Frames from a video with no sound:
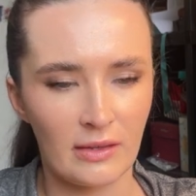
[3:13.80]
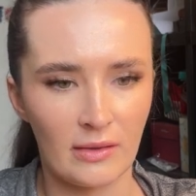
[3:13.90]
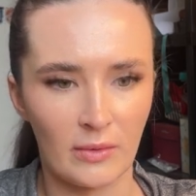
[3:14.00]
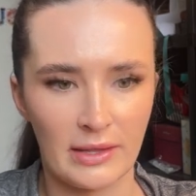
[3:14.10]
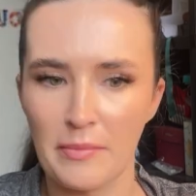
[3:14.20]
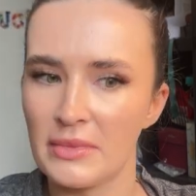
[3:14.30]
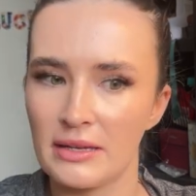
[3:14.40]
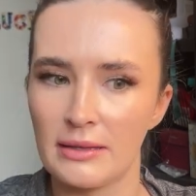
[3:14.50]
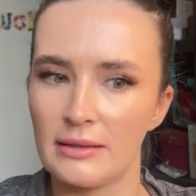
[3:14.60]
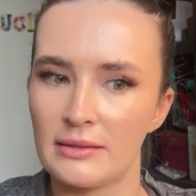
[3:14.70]
And what that
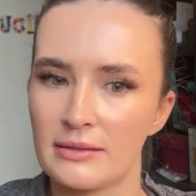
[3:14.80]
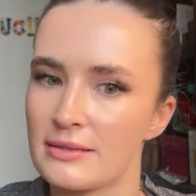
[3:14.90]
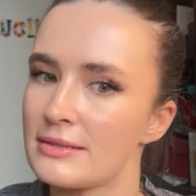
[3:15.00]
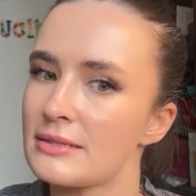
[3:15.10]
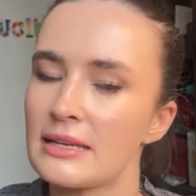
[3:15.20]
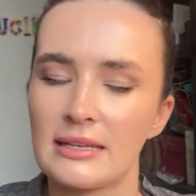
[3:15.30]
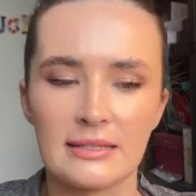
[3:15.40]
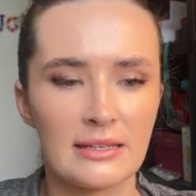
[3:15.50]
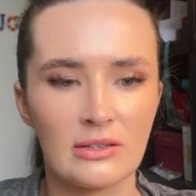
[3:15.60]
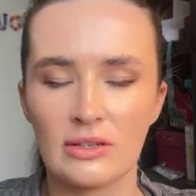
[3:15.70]
means is
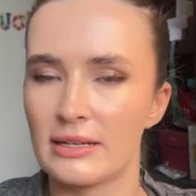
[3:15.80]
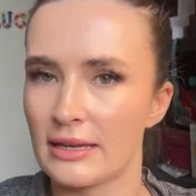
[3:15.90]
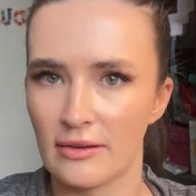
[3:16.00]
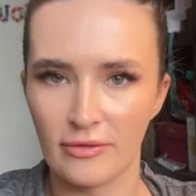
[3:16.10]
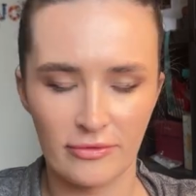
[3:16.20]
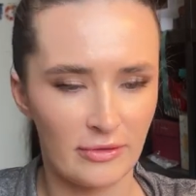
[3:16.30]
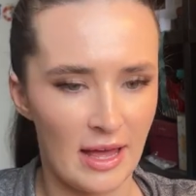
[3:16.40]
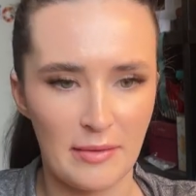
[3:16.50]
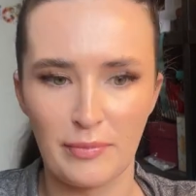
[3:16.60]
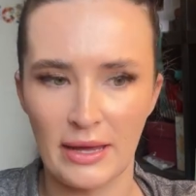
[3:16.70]
that you're going to get a
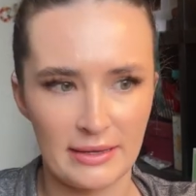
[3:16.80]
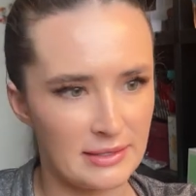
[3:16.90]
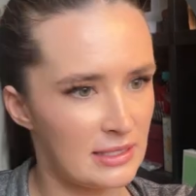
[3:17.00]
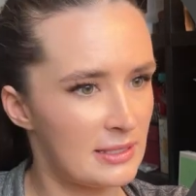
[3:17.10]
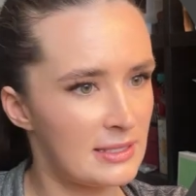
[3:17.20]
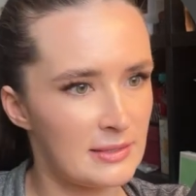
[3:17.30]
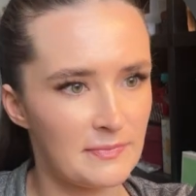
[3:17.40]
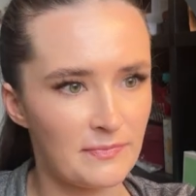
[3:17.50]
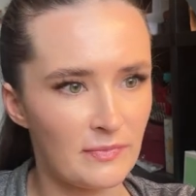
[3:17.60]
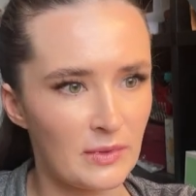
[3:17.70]
flat base.
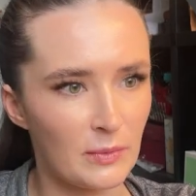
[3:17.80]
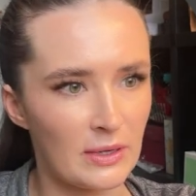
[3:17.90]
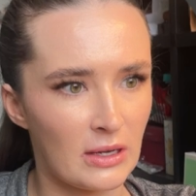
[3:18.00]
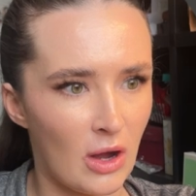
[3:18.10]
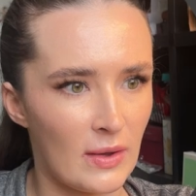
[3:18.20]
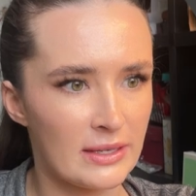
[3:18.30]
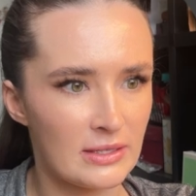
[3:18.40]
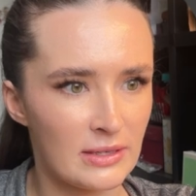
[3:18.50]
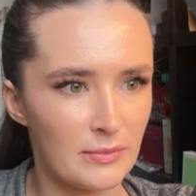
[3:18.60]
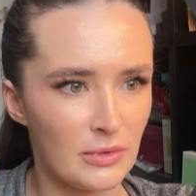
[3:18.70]
We're going
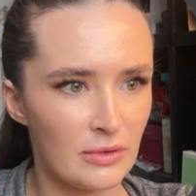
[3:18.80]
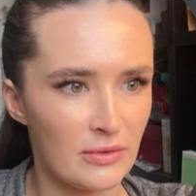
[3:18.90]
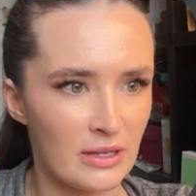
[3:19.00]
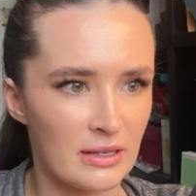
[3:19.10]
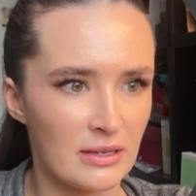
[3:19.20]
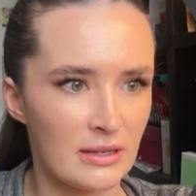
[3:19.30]
to move it